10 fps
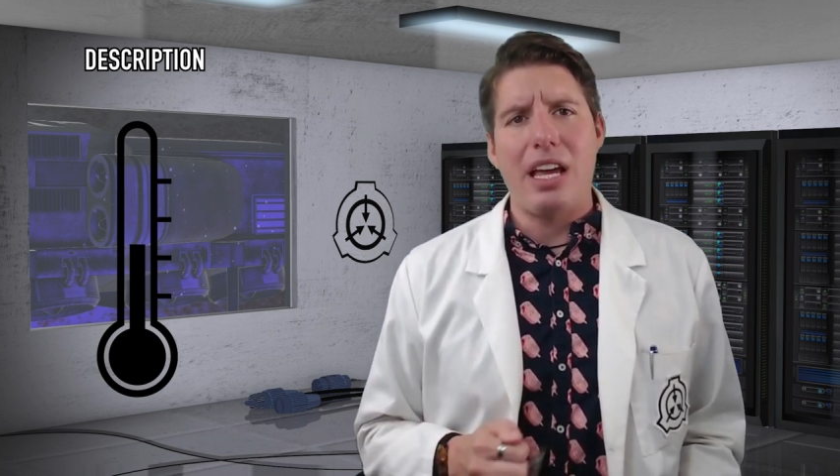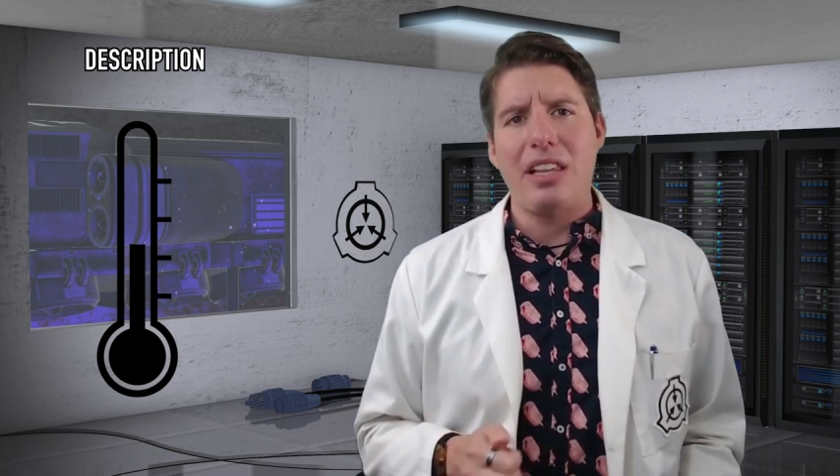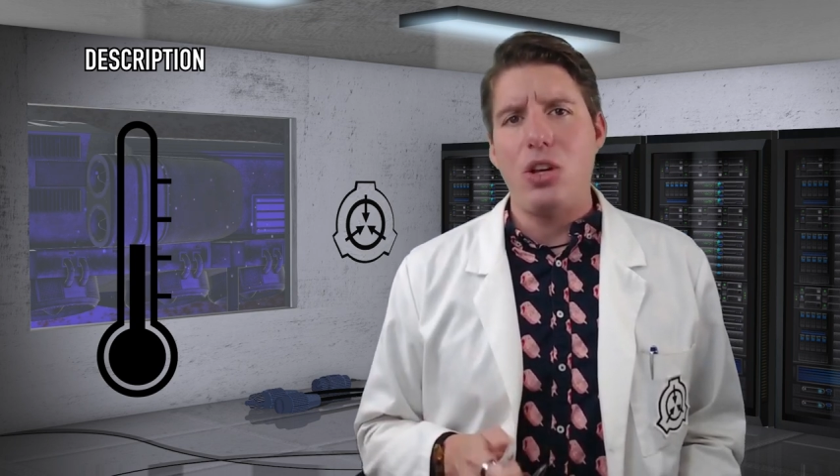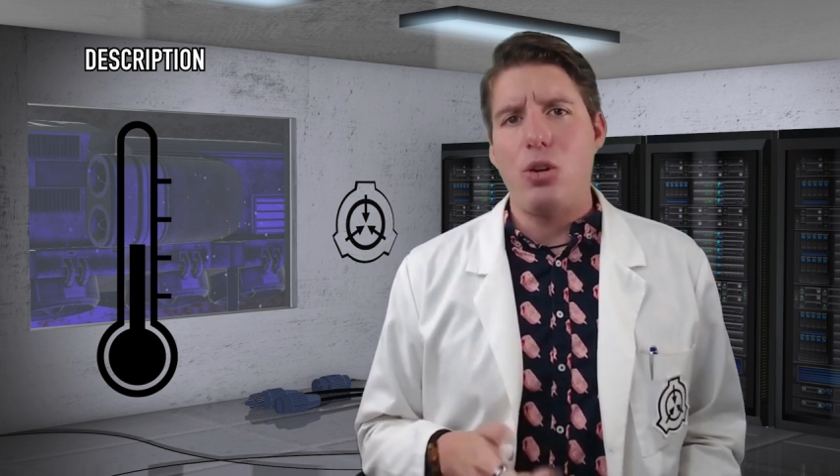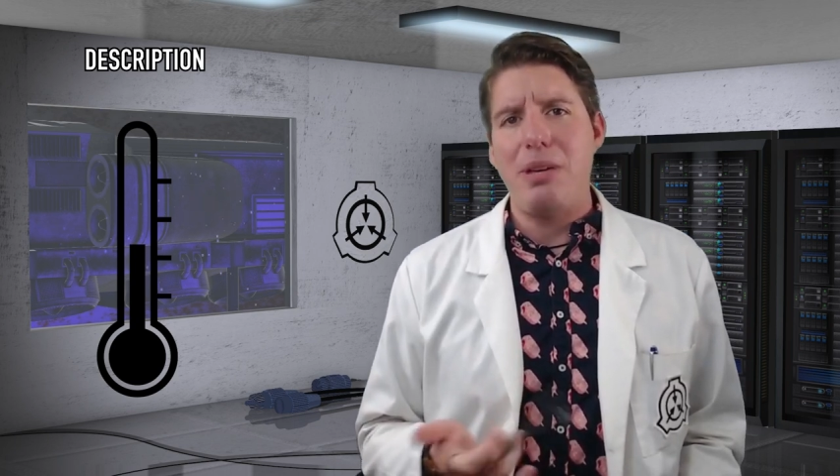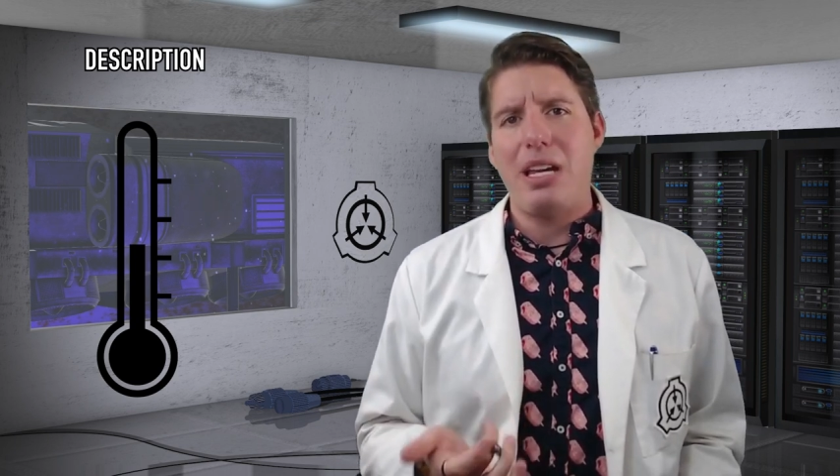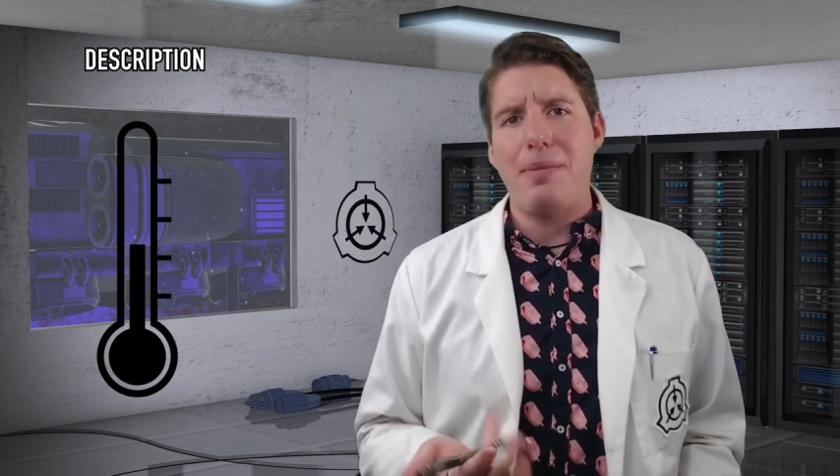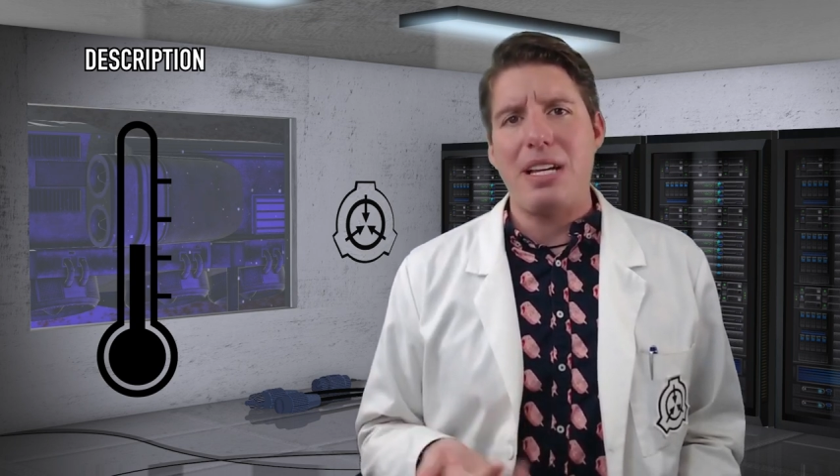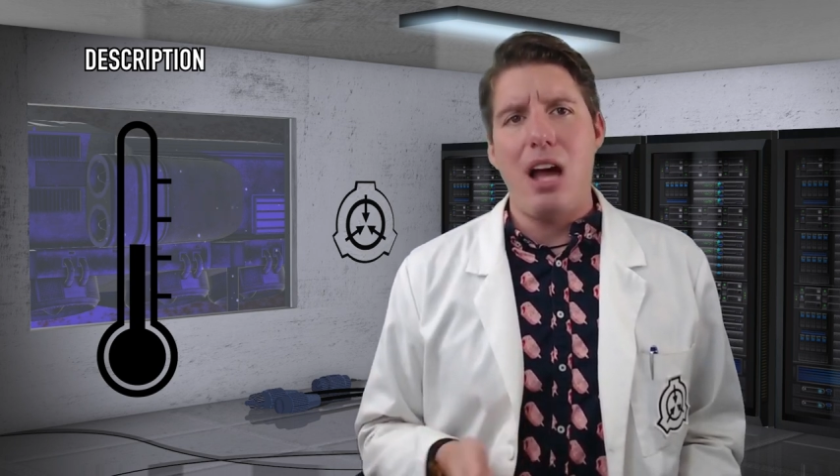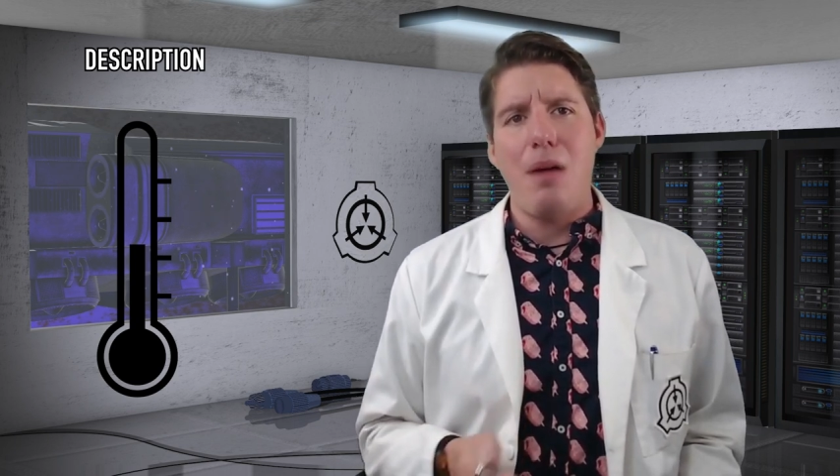likelihood of
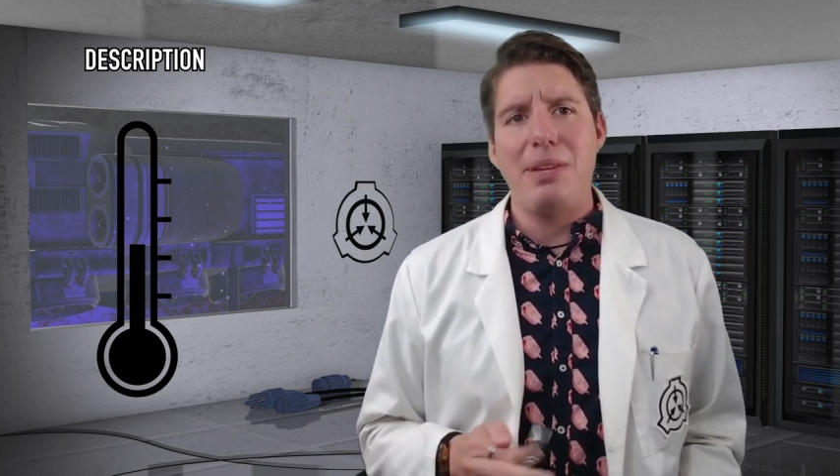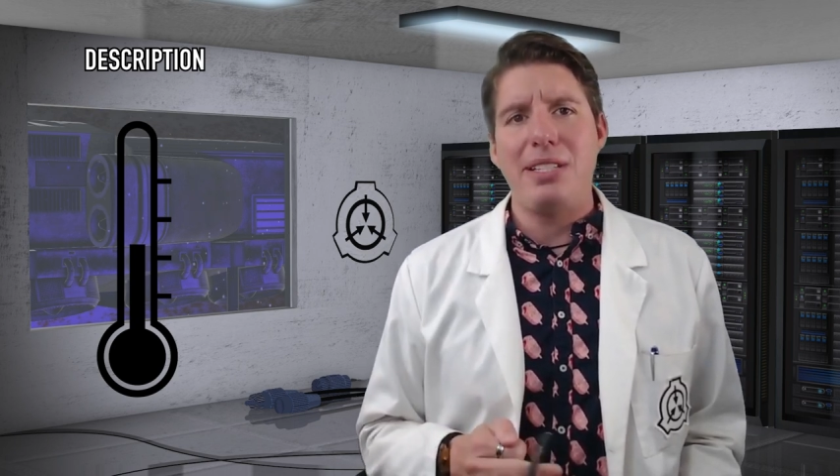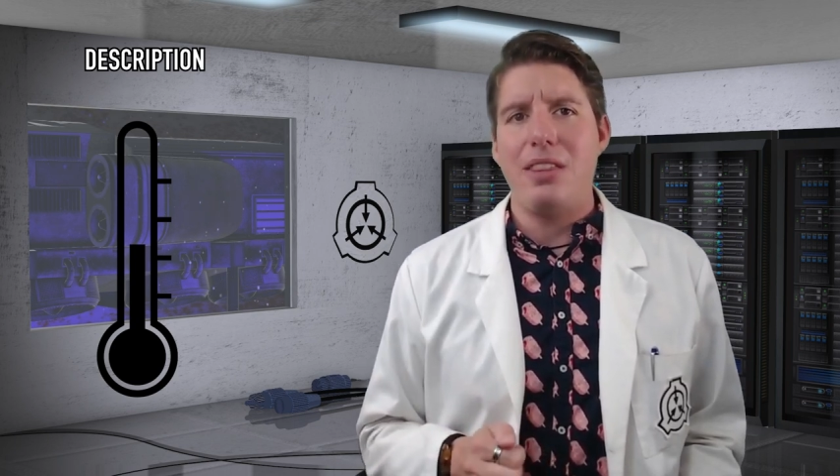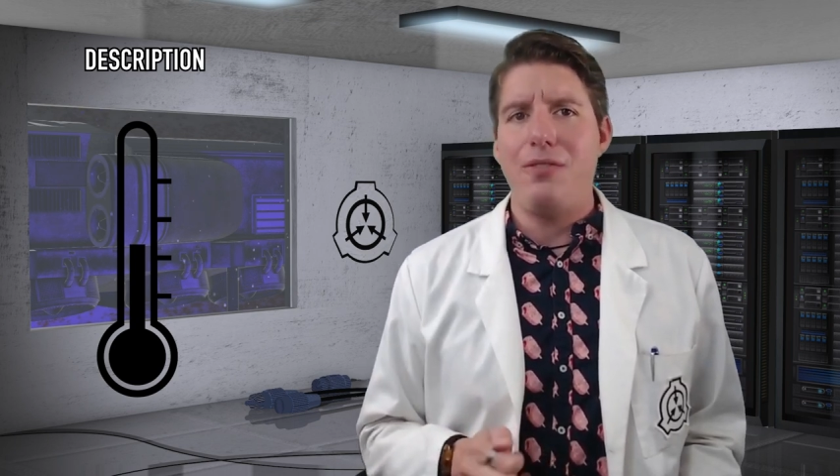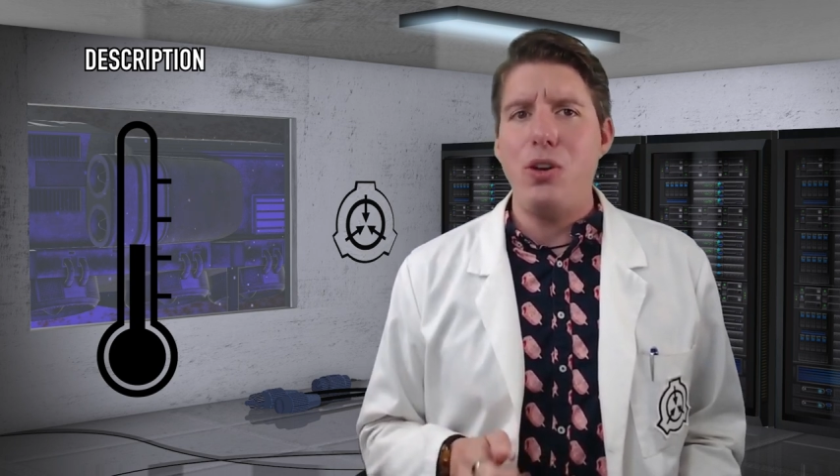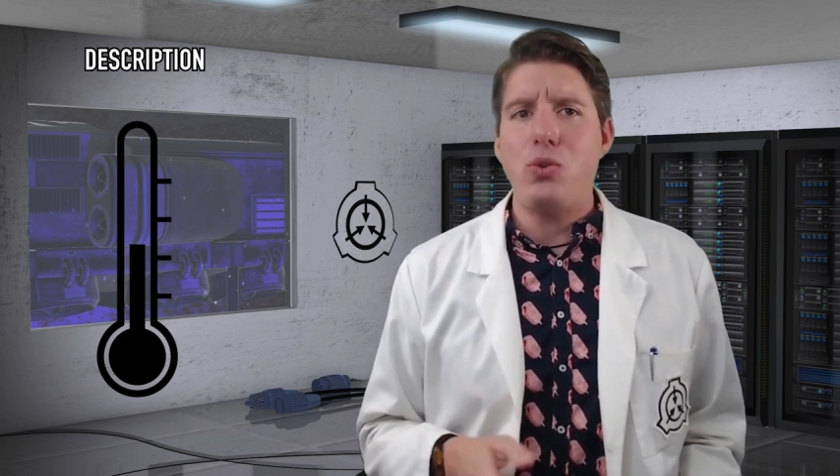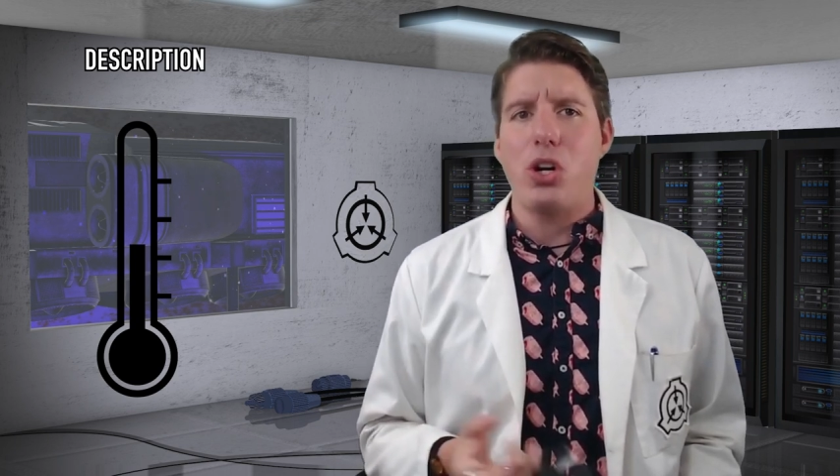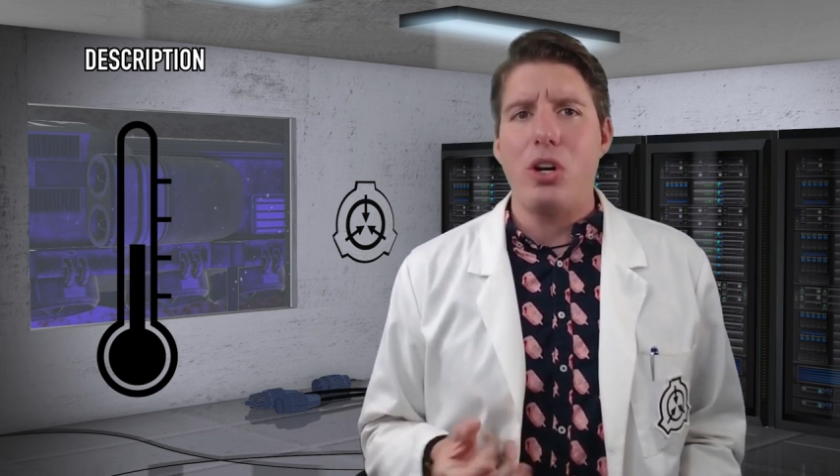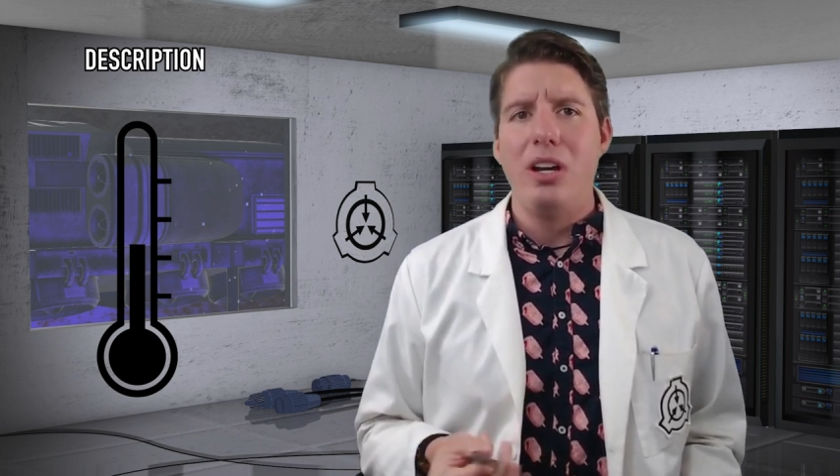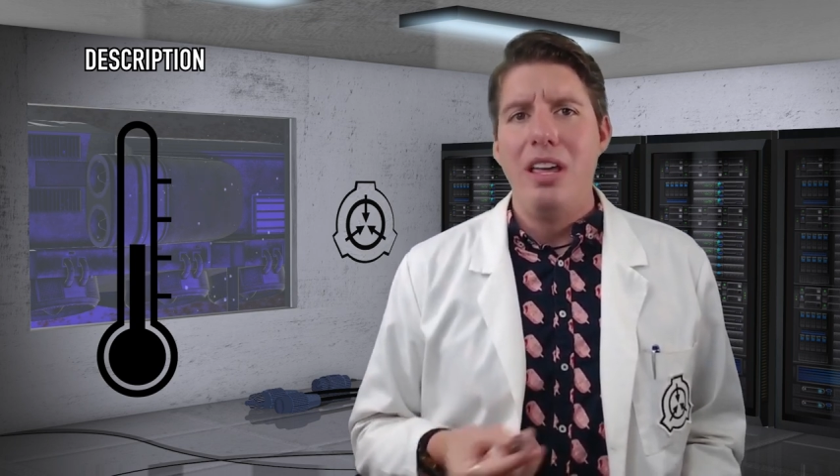becoming anomalous in the
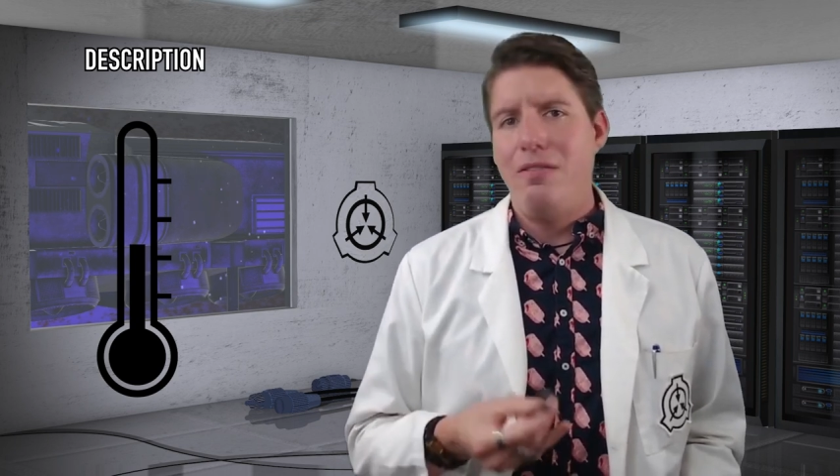future